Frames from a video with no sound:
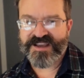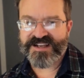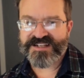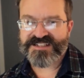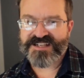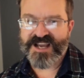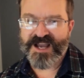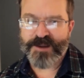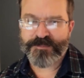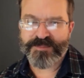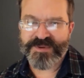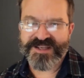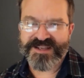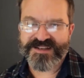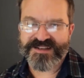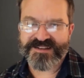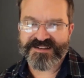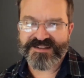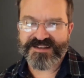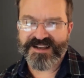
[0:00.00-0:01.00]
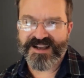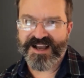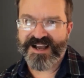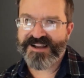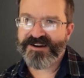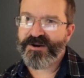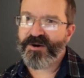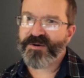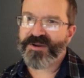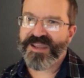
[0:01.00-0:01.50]
topic, I
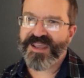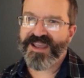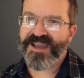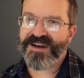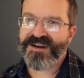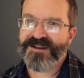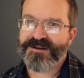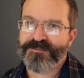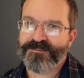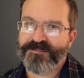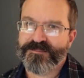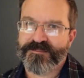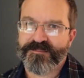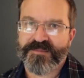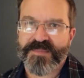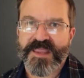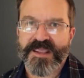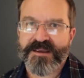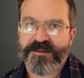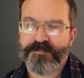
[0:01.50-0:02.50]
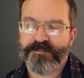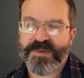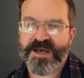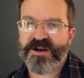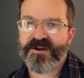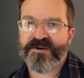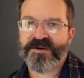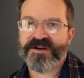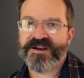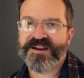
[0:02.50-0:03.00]
know Canon
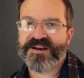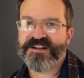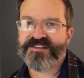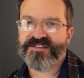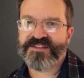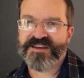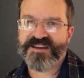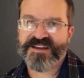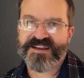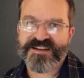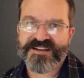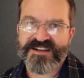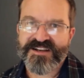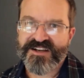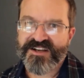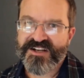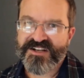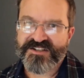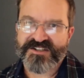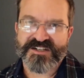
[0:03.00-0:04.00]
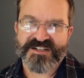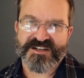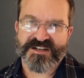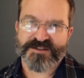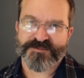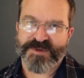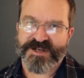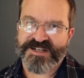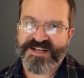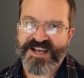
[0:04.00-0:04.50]
better than anything just because
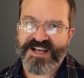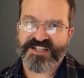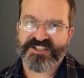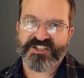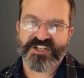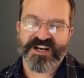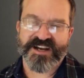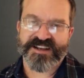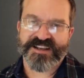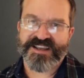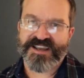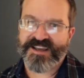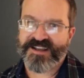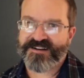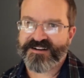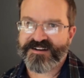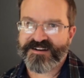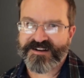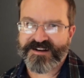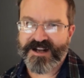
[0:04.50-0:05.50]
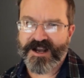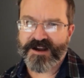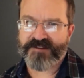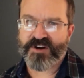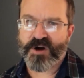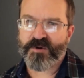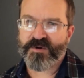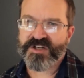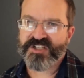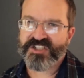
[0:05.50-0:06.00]
my dad shot Canon and I've
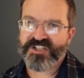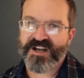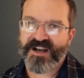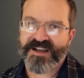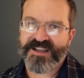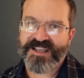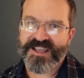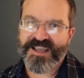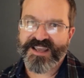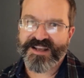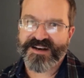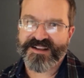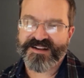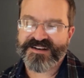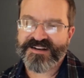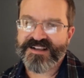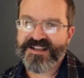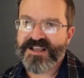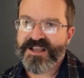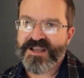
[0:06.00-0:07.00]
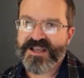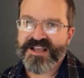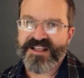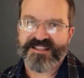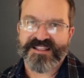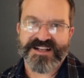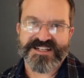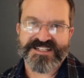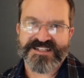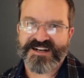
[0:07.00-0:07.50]
always shot Canon.
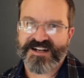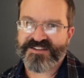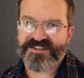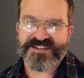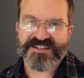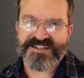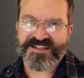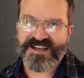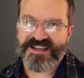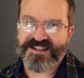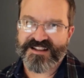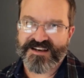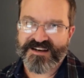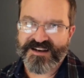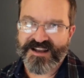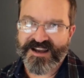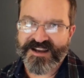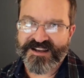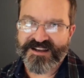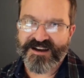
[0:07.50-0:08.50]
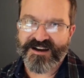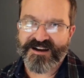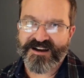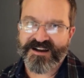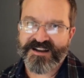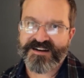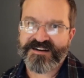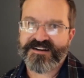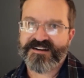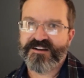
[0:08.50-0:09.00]
That's not to say that
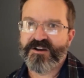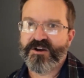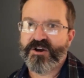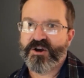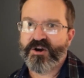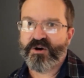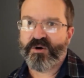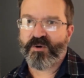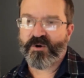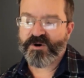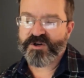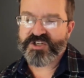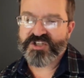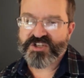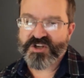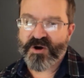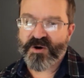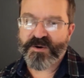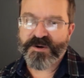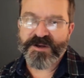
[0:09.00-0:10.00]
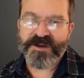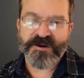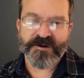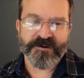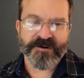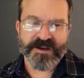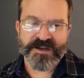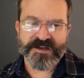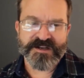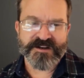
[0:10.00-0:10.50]
Nikon or Sony
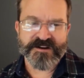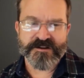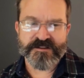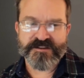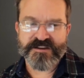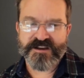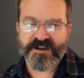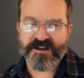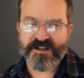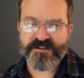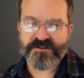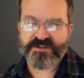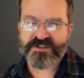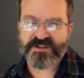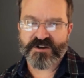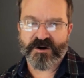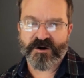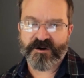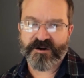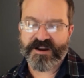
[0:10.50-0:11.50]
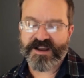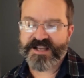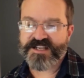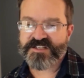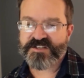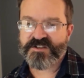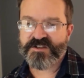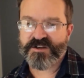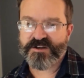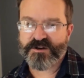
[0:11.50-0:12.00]
or any of the others aren't
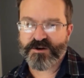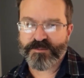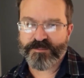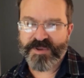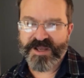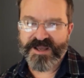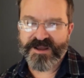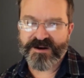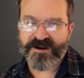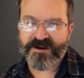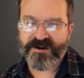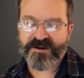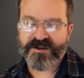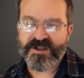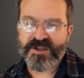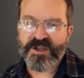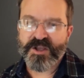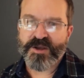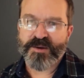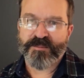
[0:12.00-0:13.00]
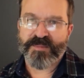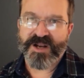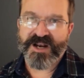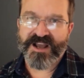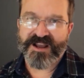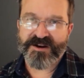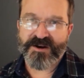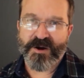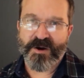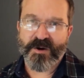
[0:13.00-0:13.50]
as good or better, but
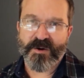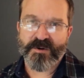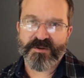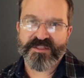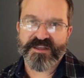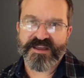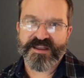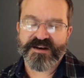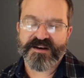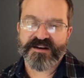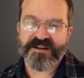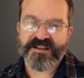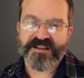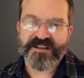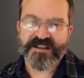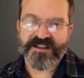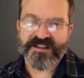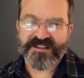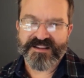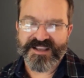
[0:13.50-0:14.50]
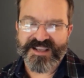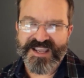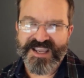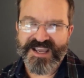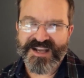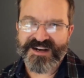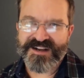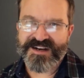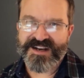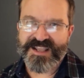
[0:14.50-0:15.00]
I know that the
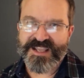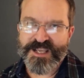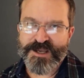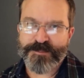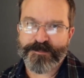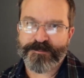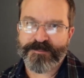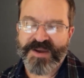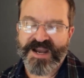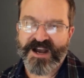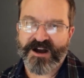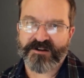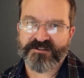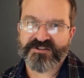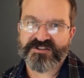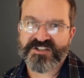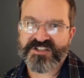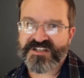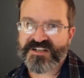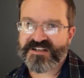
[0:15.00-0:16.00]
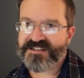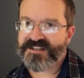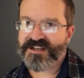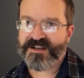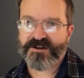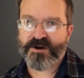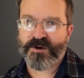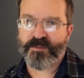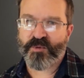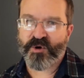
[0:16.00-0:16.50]
Canon M mount, just because I
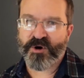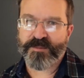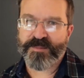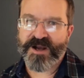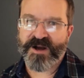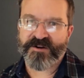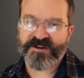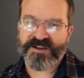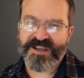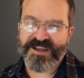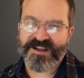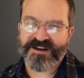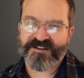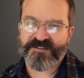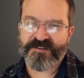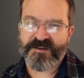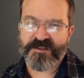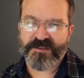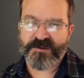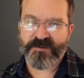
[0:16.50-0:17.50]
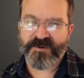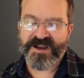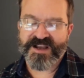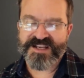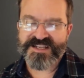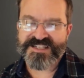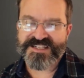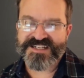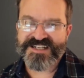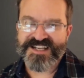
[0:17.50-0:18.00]
know more about Canon than the
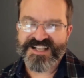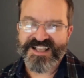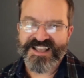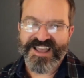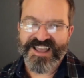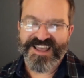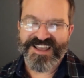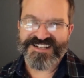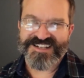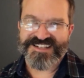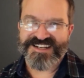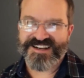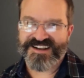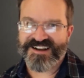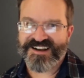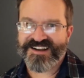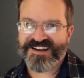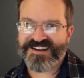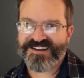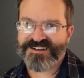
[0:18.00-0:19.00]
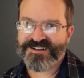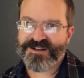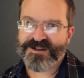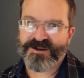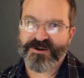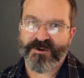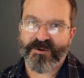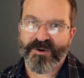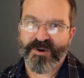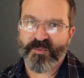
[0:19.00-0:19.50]
rest, is kind of
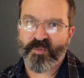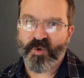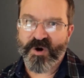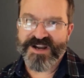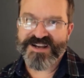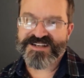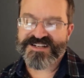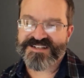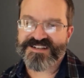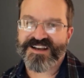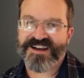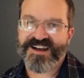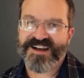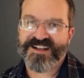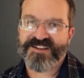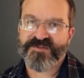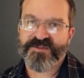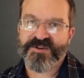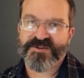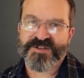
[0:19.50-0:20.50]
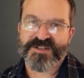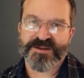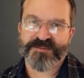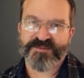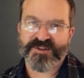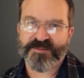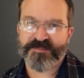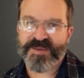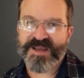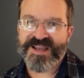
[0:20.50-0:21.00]
going wayside. There's some
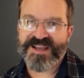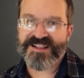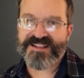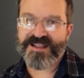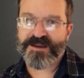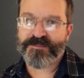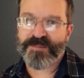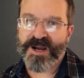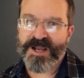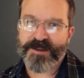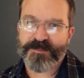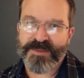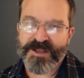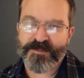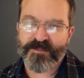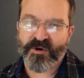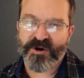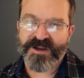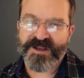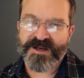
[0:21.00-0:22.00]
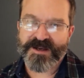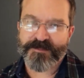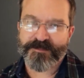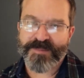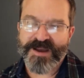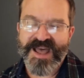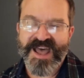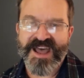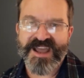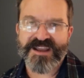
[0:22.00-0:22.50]
debate. They might be bringing it
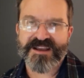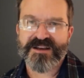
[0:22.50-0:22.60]
back,